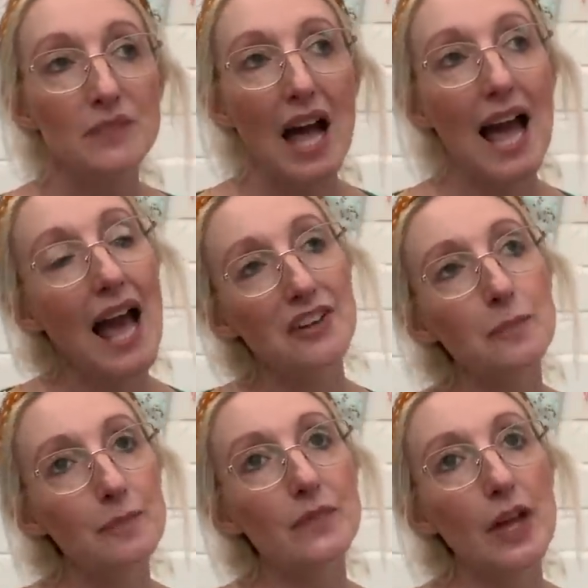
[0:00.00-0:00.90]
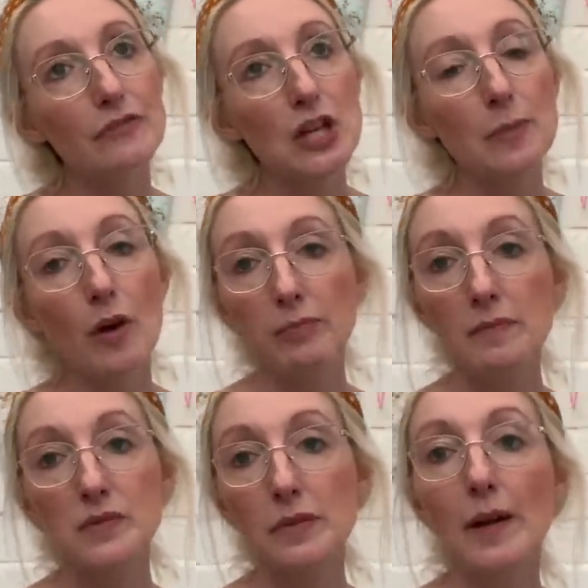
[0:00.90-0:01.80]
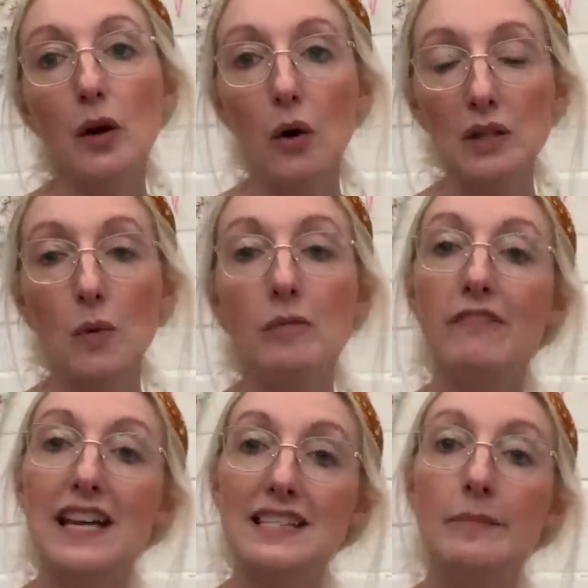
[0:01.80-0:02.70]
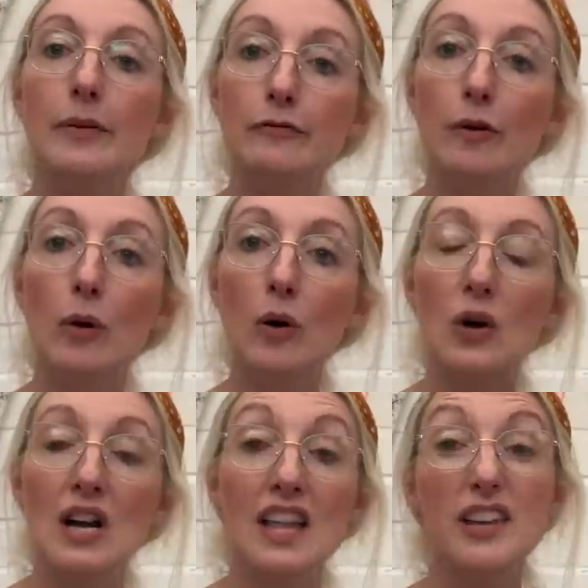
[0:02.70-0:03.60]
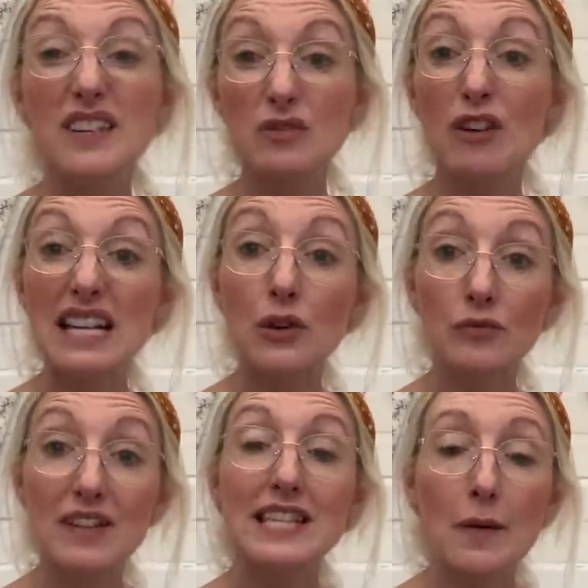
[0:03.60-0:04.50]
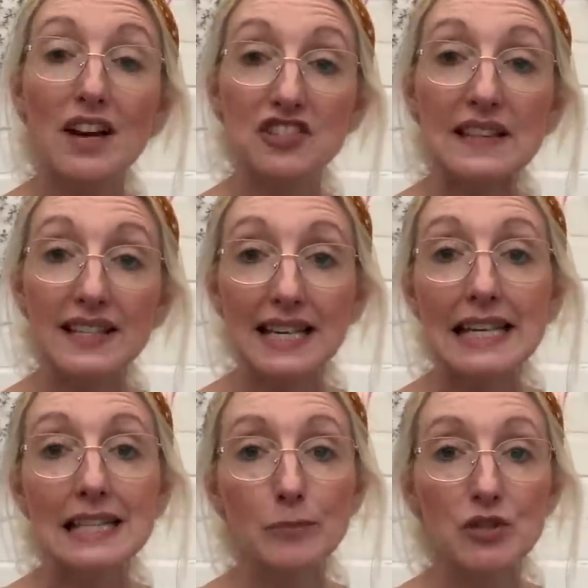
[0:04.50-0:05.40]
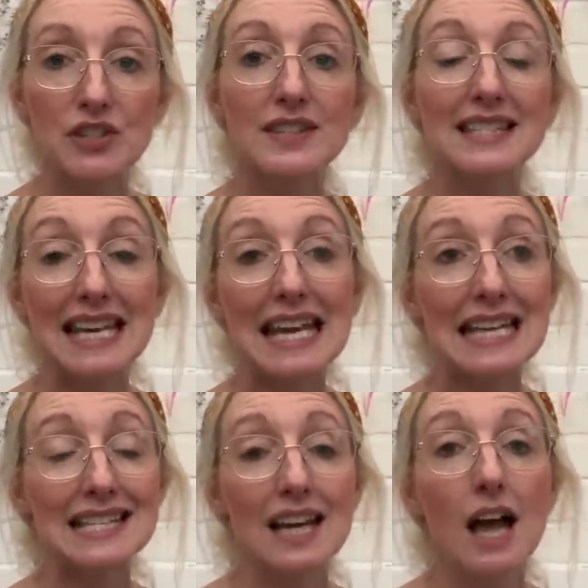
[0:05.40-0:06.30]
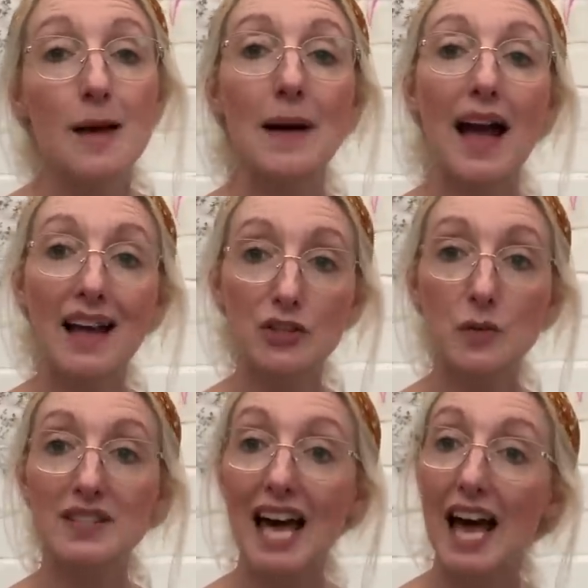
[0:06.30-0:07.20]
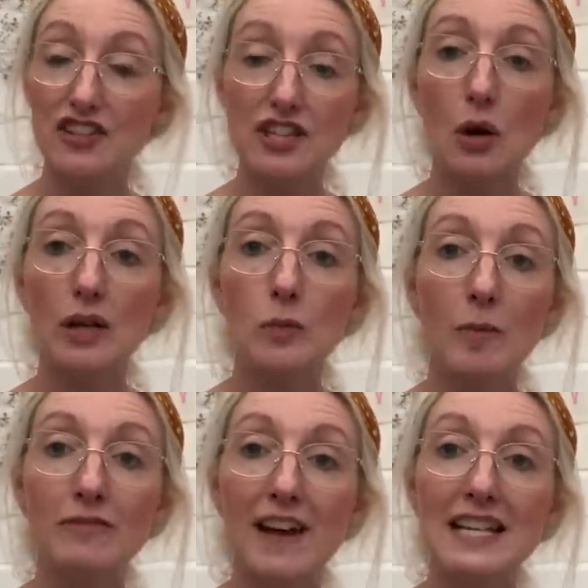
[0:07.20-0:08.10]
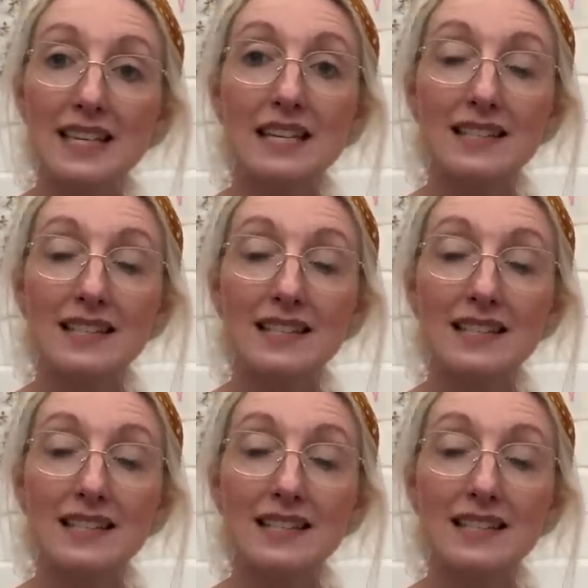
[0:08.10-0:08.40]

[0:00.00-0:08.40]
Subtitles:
I had a few problems with my all-in-one facing before. There is a really good video actually that Tilly and the Buttons did about how to attach the all-in-one facing.